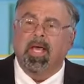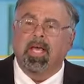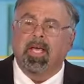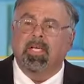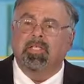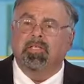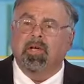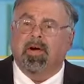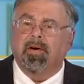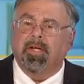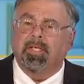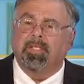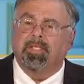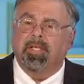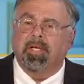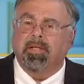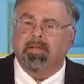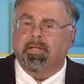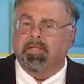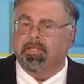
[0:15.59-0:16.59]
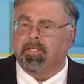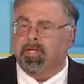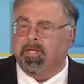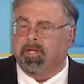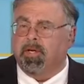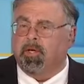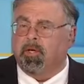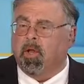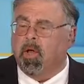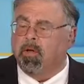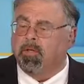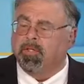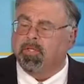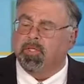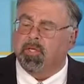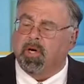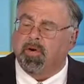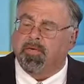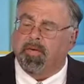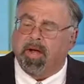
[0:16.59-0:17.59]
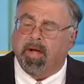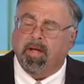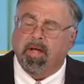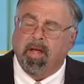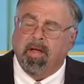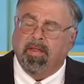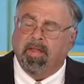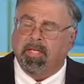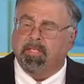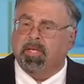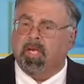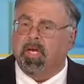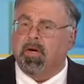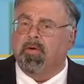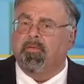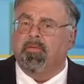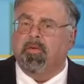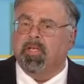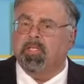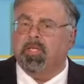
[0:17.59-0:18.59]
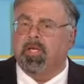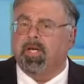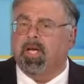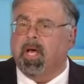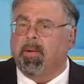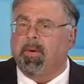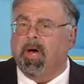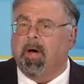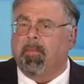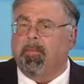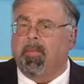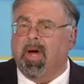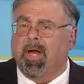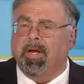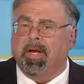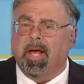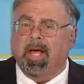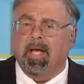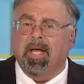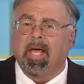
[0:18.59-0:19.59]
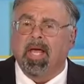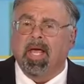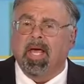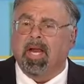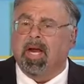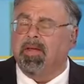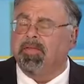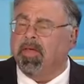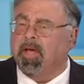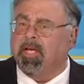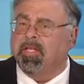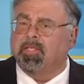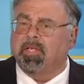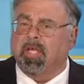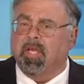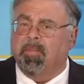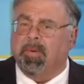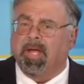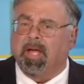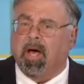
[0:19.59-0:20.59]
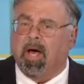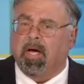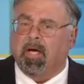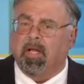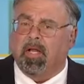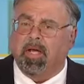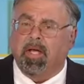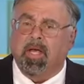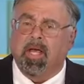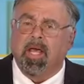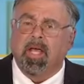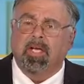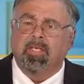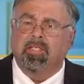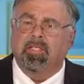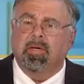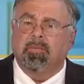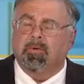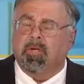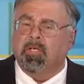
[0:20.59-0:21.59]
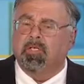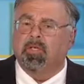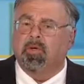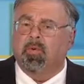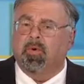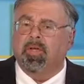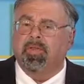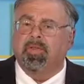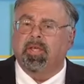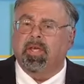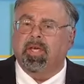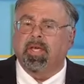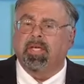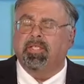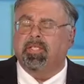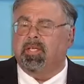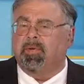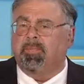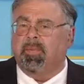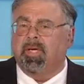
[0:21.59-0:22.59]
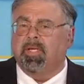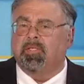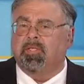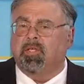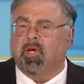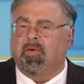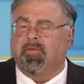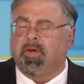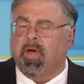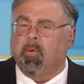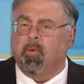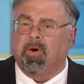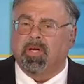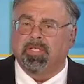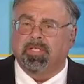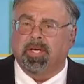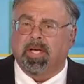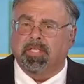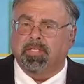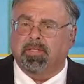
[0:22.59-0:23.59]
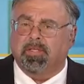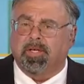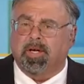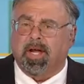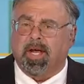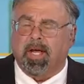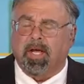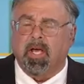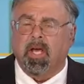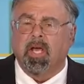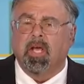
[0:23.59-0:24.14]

He's already seen the senior loan survey that's going to officially come out Monday, and I think it's going to be ugly, similar to what the ECB survey was yesterday.